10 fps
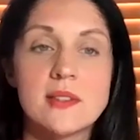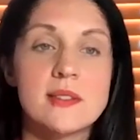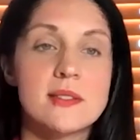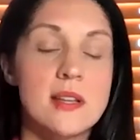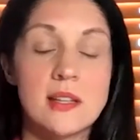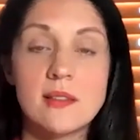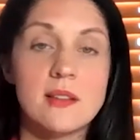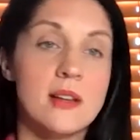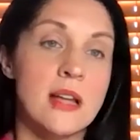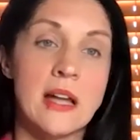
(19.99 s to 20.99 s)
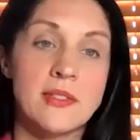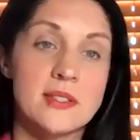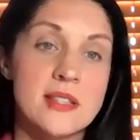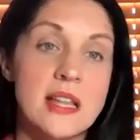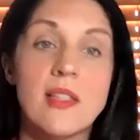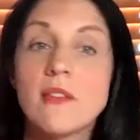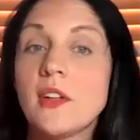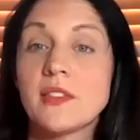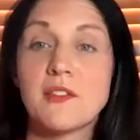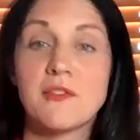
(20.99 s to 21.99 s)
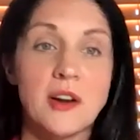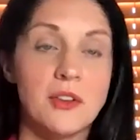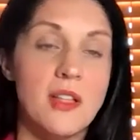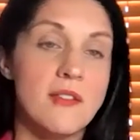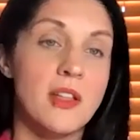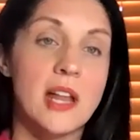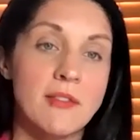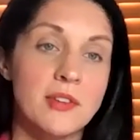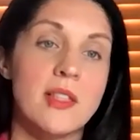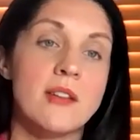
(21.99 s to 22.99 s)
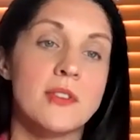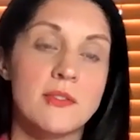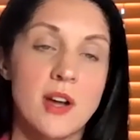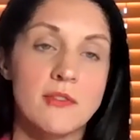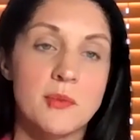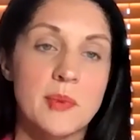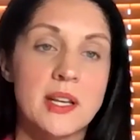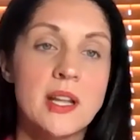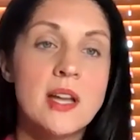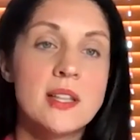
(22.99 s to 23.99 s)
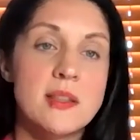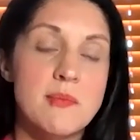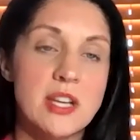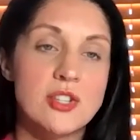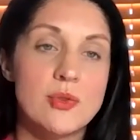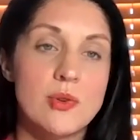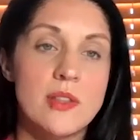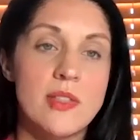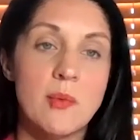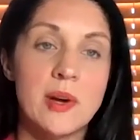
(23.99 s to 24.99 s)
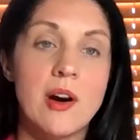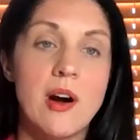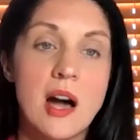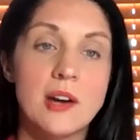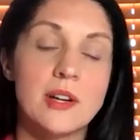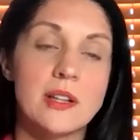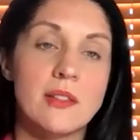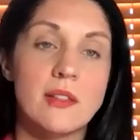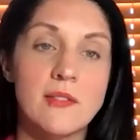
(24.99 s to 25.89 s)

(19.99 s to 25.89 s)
at the state level, at the federal level, at every level of government to make sure that we are honoring the